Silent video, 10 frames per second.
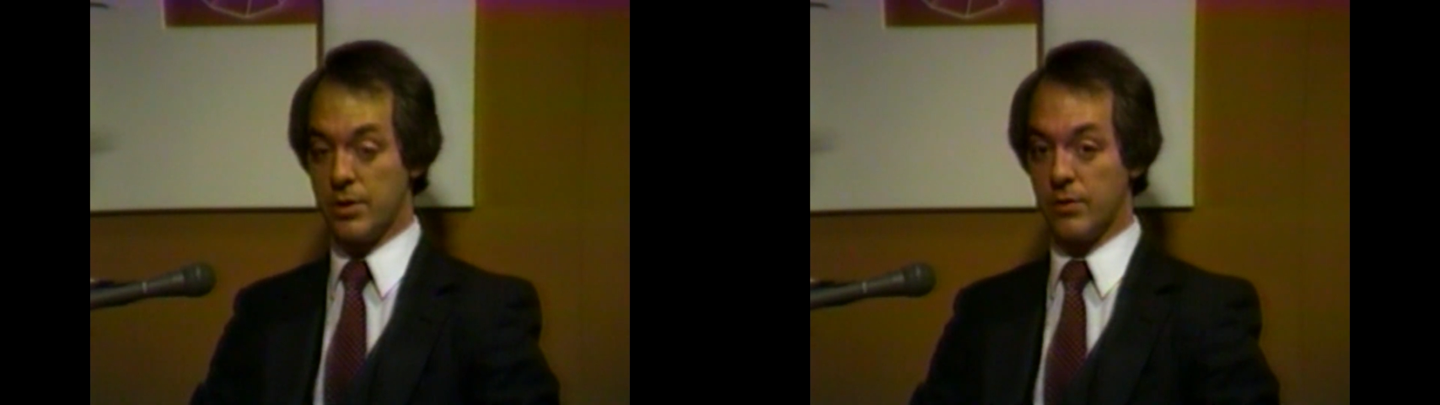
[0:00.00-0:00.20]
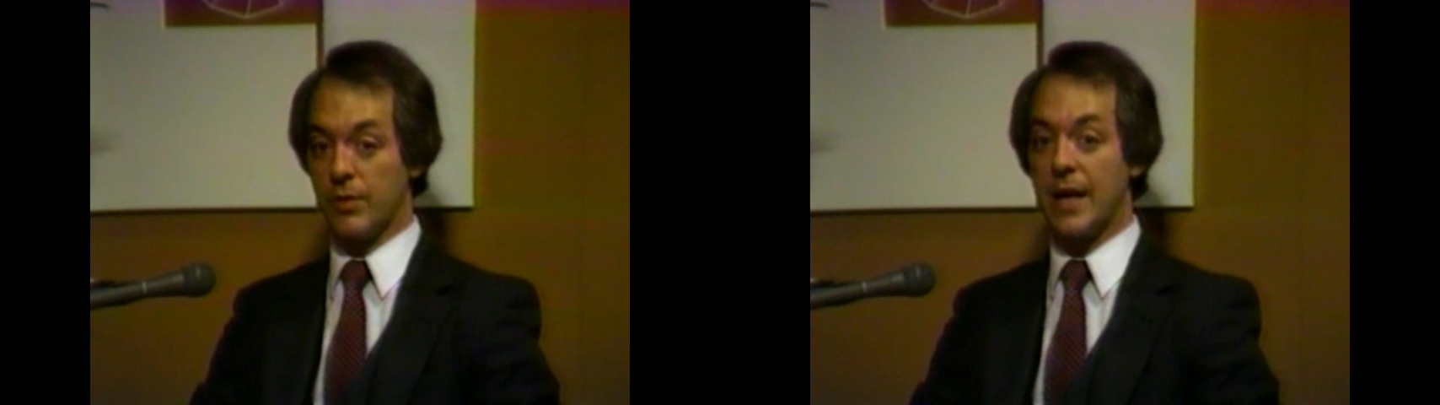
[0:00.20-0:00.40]

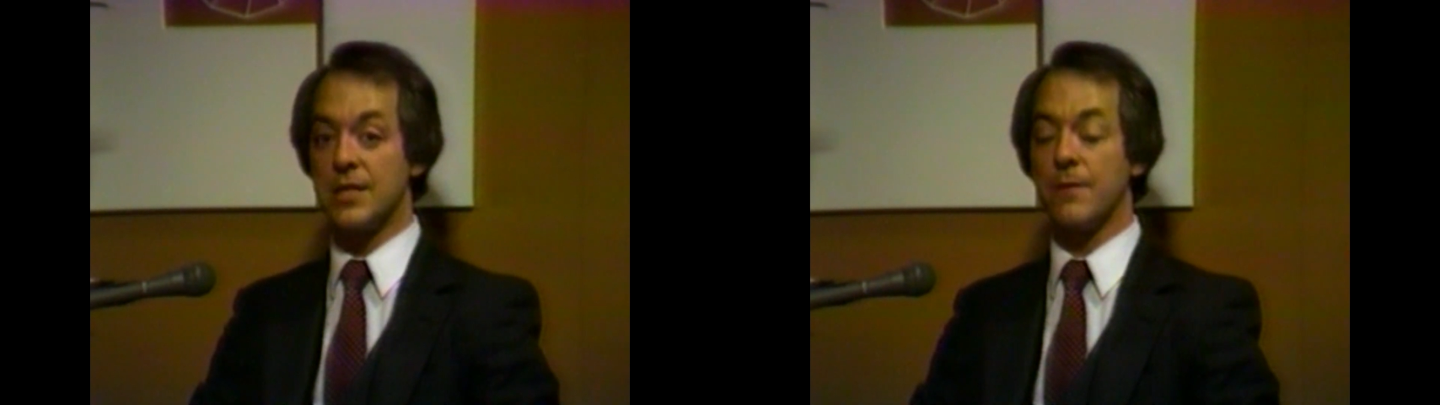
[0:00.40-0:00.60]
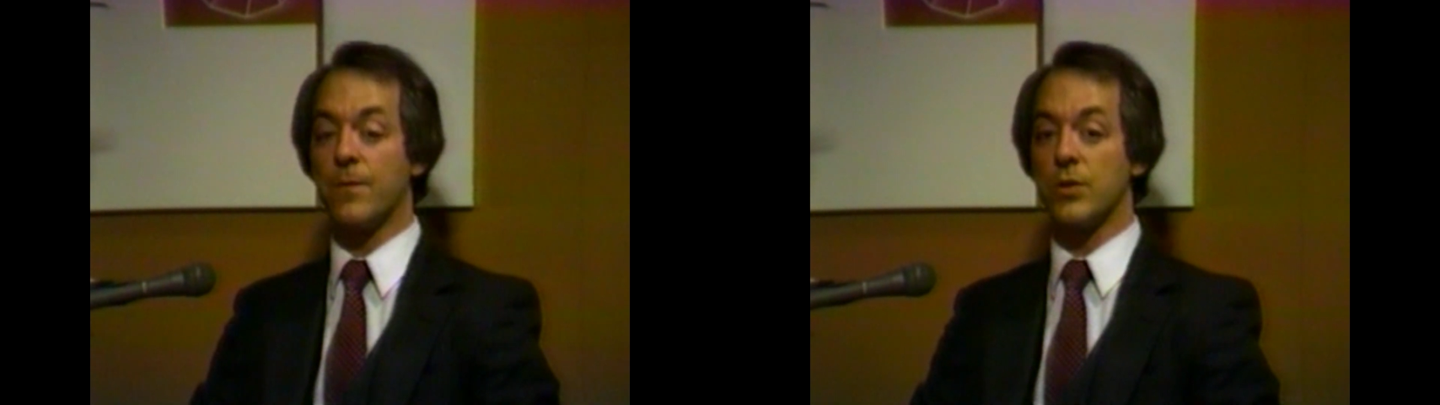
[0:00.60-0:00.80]
too.
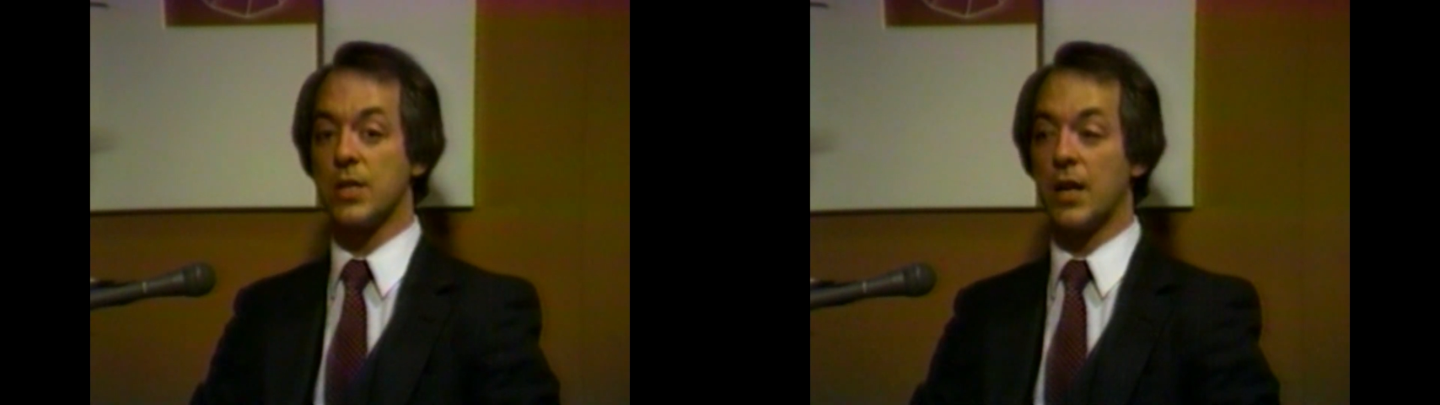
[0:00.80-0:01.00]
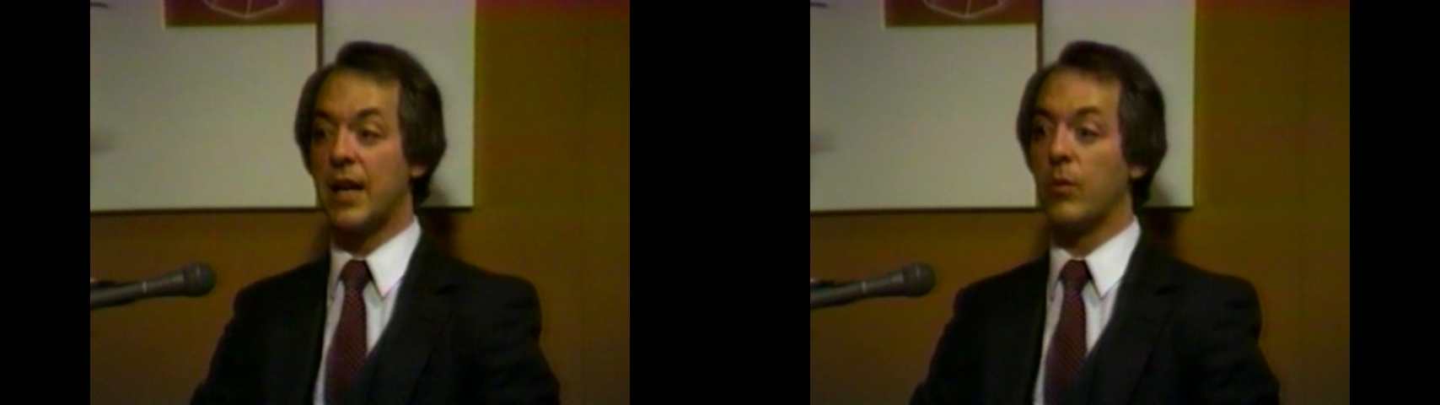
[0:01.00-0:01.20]
That's it for
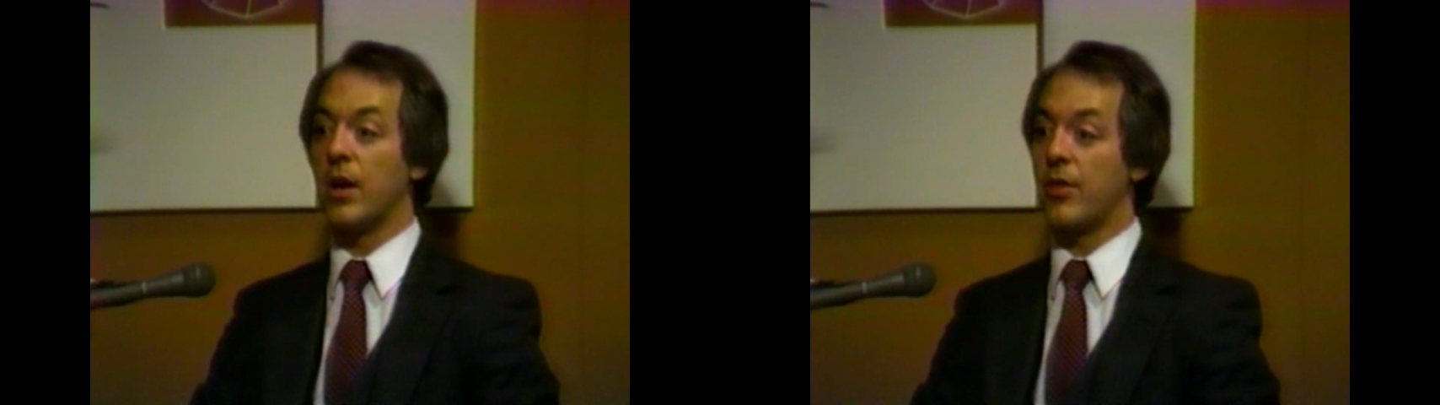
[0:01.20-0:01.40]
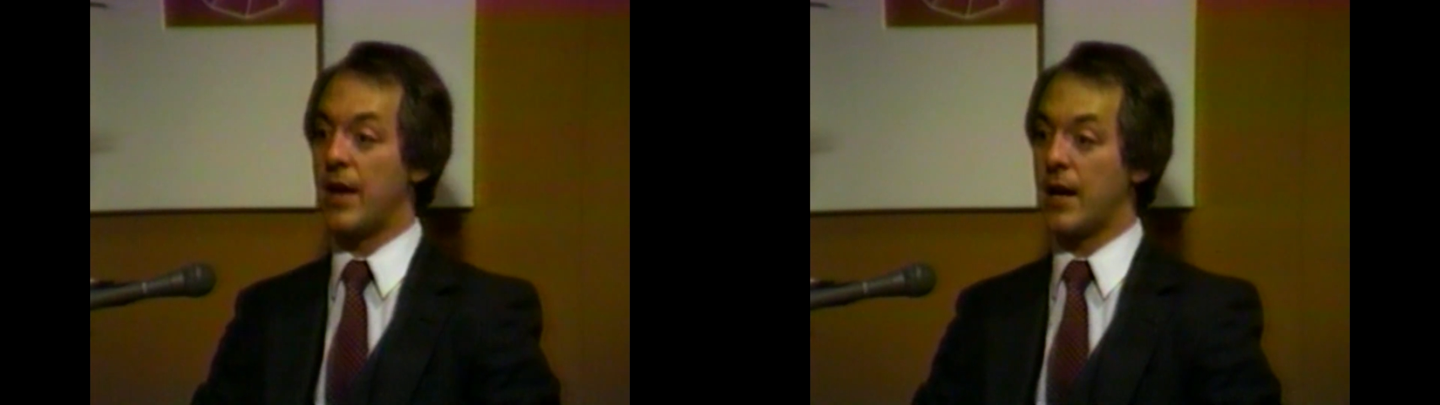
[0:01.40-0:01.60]
tonight. I
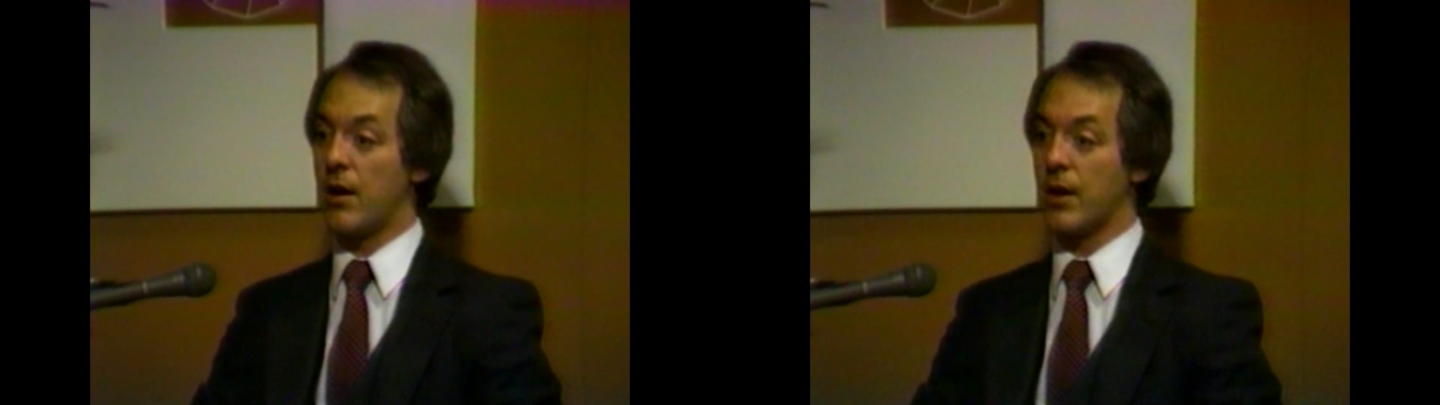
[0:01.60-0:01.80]
want to thank